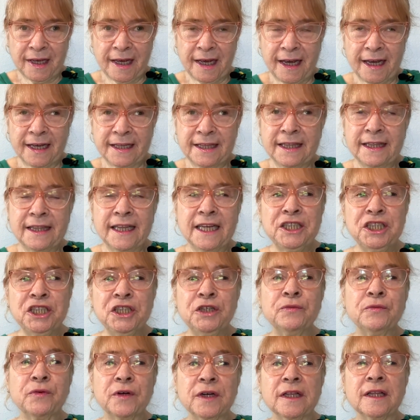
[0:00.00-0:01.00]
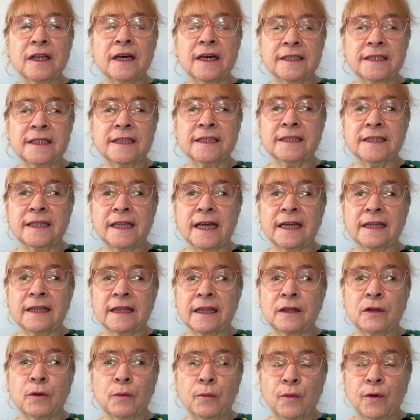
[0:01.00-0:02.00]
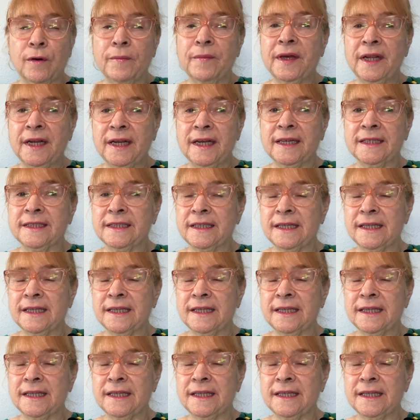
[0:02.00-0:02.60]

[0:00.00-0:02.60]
and then she realizes that the woman is